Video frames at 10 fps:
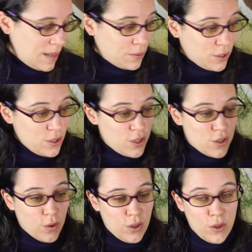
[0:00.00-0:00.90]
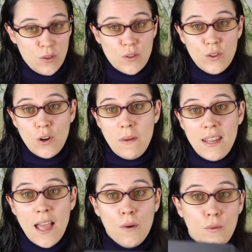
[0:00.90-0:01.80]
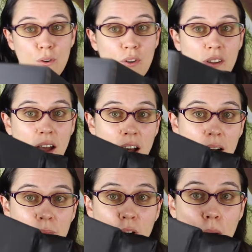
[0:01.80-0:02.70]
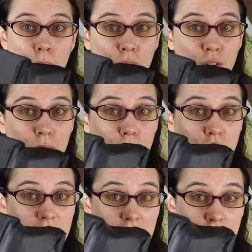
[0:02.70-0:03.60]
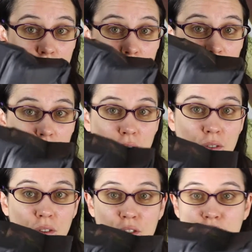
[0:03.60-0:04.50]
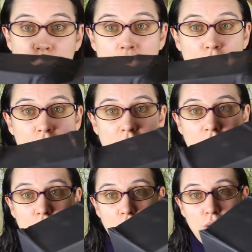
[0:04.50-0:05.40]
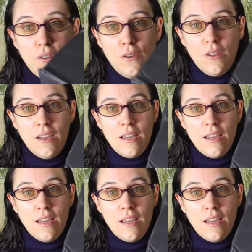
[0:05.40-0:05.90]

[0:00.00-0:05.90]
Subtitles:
I'm gonna show you. So normally I would open the box in front of you and show everything to you,